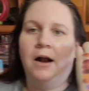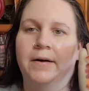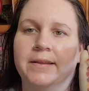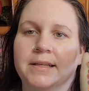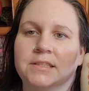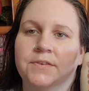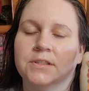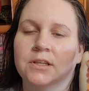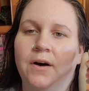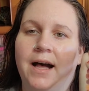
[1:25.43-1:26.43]
All right, let's
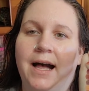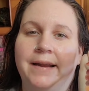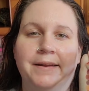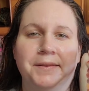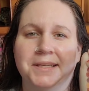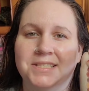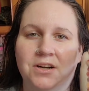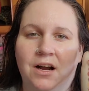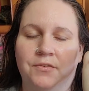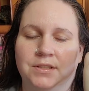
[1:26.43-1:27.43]
first go ahead and let's
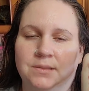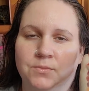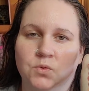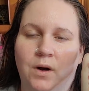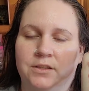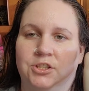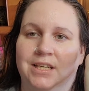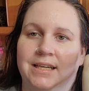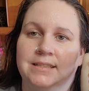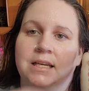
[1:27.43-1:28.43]
start off with some
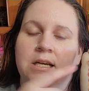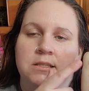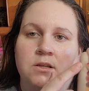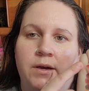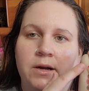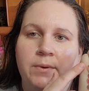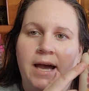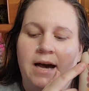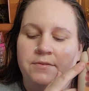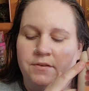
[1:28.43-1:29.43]
swatches. So here
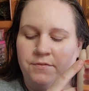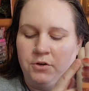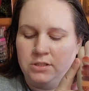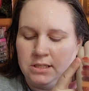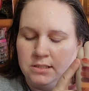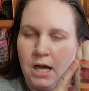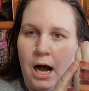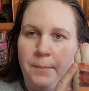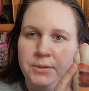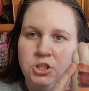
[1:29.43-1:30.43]
we have the first
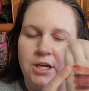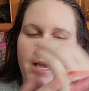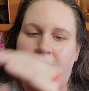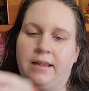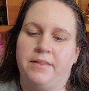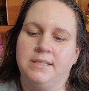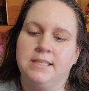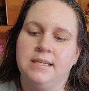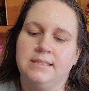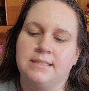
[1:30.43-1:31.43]
top shade.
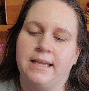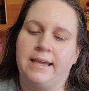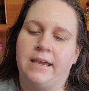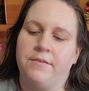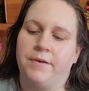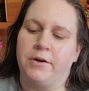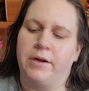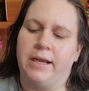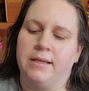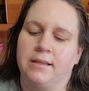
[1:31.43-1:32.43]
This is like a
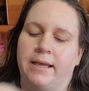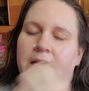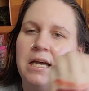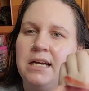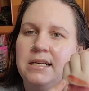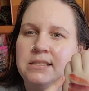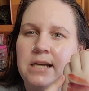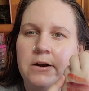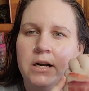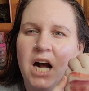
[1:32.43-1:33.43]
very like
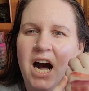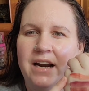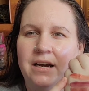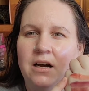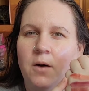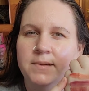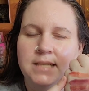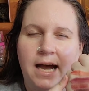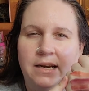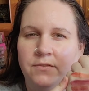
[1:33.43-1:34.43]
terracotta,
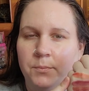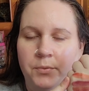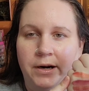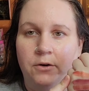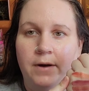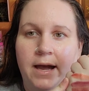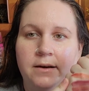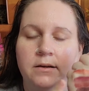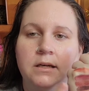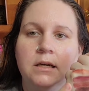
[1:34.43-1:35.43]
almost kind of a brick
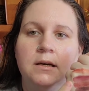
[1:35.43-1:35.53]
red.